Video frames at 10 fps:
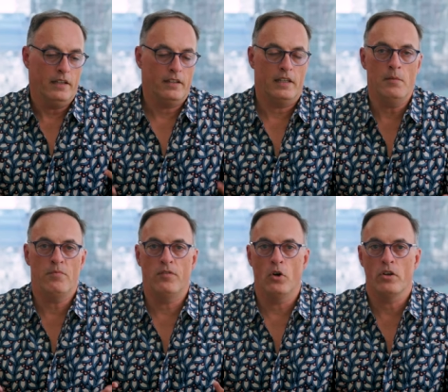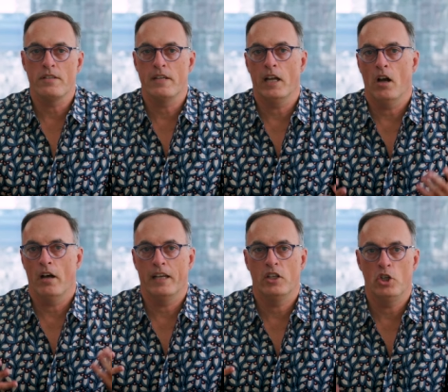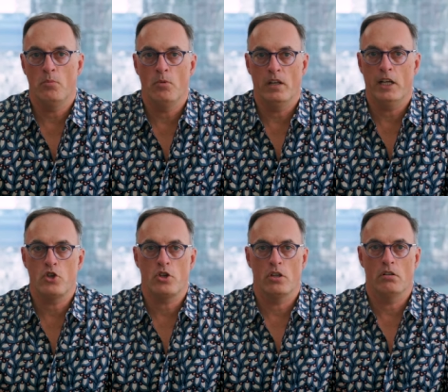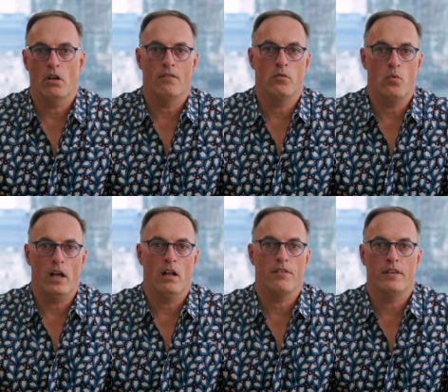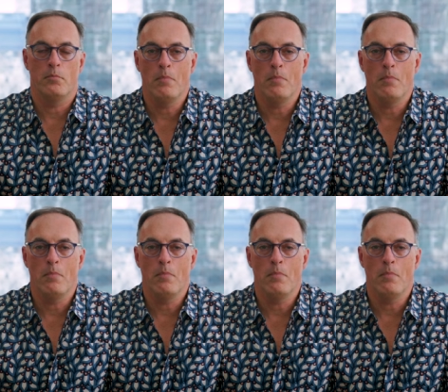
They keep focusing on accumulation of wealth and